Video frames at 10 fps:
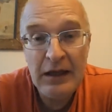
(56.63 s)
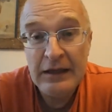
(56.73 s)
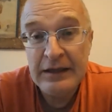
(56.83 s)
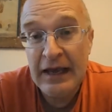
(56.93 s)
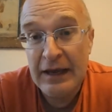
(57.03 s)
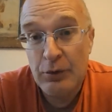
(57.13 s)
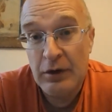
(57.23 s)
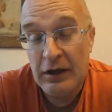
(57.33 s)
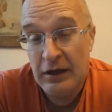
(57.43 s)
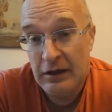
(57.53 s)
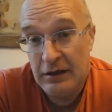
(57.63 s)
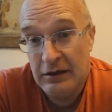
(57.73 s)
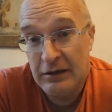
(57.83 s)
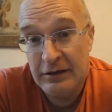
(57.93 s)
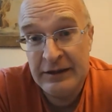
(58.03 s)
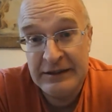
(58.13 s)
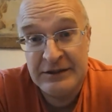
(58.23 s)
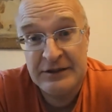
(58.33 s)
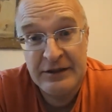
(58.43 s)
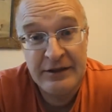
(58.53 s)
Now
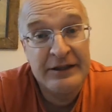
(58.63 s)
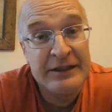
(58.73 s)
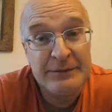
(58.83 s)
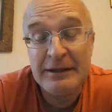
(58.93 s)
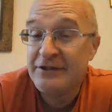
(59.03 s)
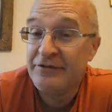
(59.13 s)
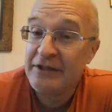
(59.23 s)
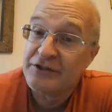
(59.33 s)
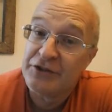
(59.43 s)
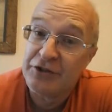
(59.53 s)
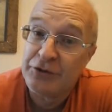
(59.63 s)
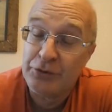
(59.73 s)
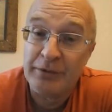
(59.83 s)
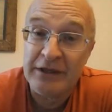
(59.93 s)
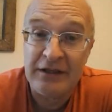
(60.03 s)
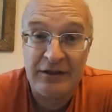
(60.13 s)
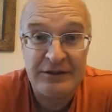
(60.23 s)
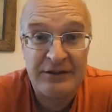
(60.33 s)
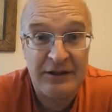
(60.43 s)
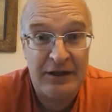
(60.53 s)
that's an expensive thing to do
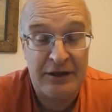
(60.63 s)
because